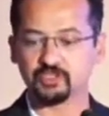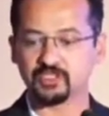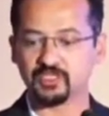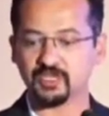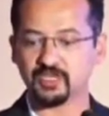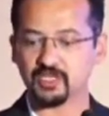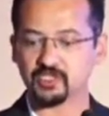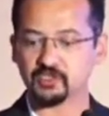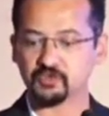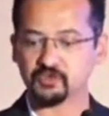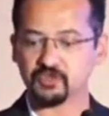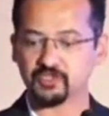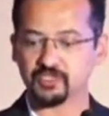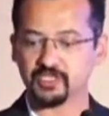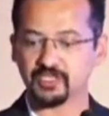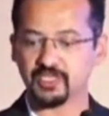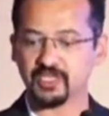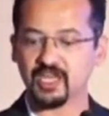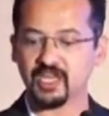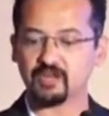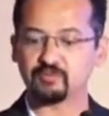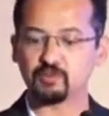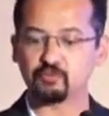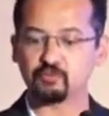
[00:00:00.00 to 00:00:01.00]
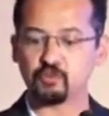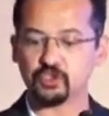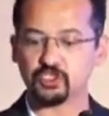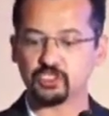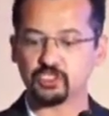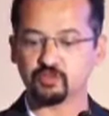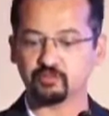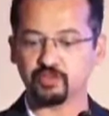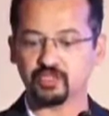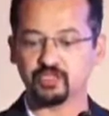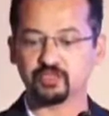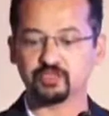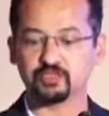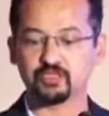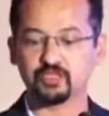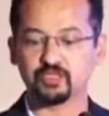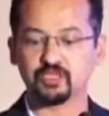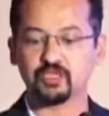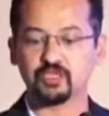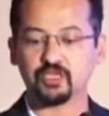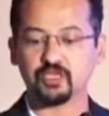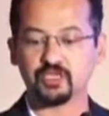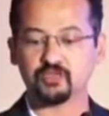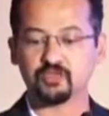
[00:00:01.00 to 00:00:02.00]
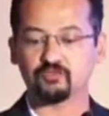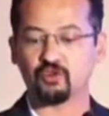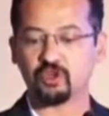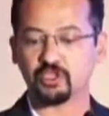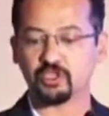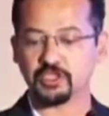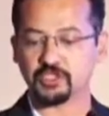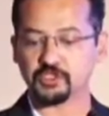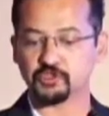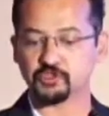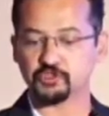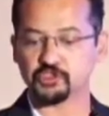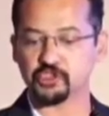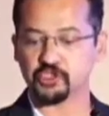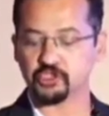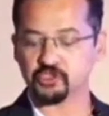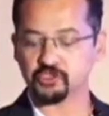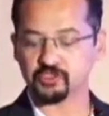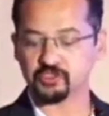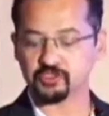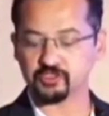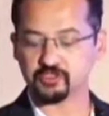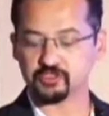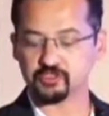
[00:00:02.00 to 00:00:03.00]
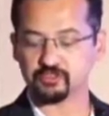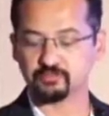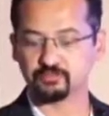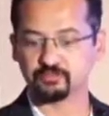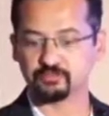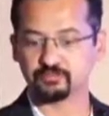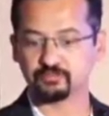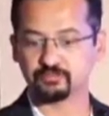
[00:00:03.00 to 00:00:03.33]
transthoracic can be possible in the following situations.